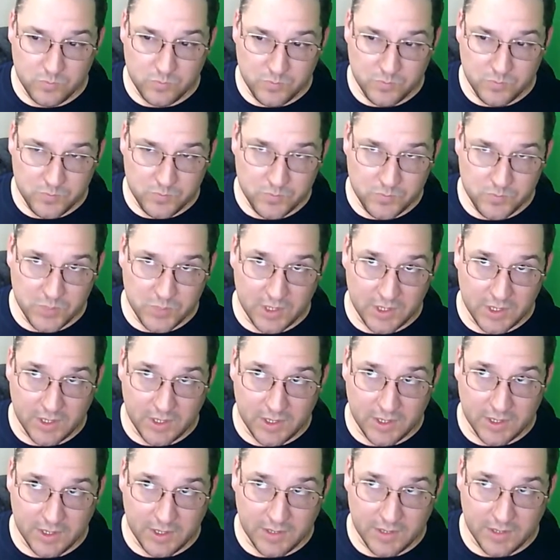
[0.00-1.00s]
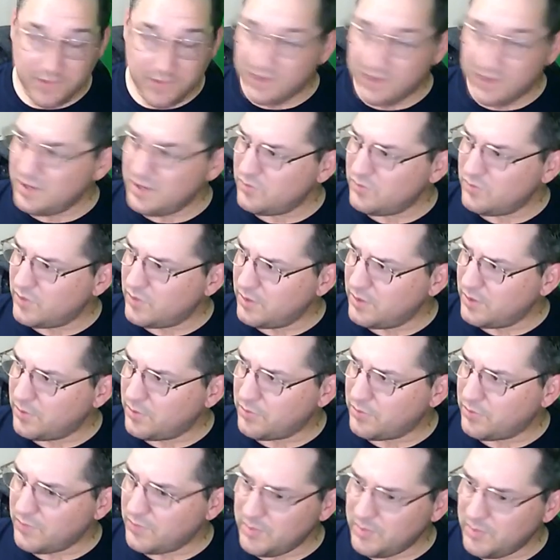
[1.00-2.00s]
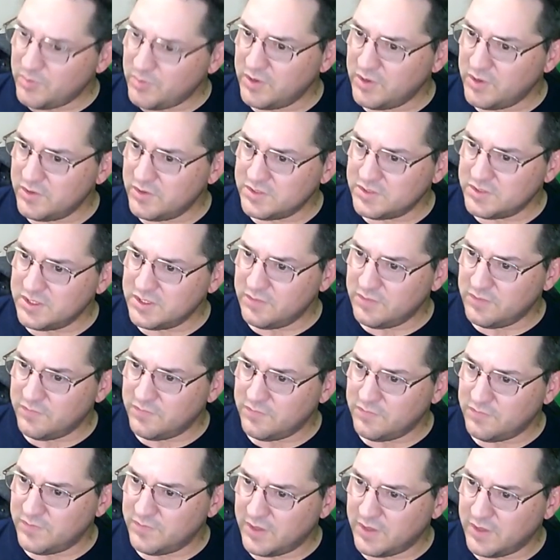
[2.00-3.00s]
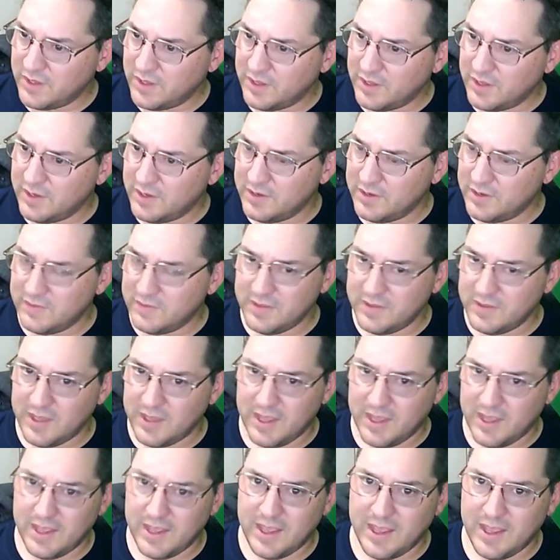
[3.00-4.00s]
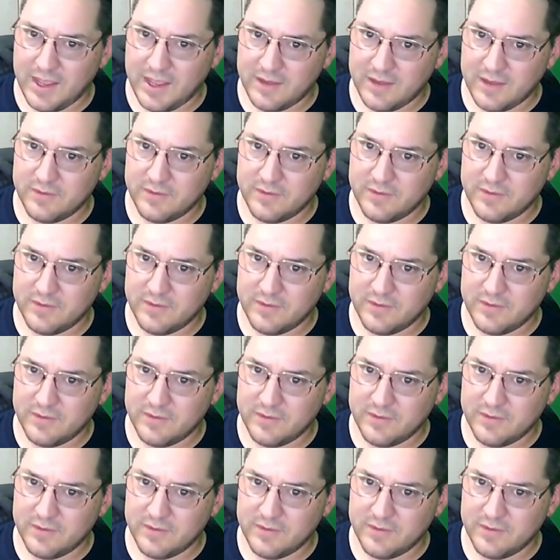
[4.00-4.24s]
I think I can run 3 printers if I did the A8,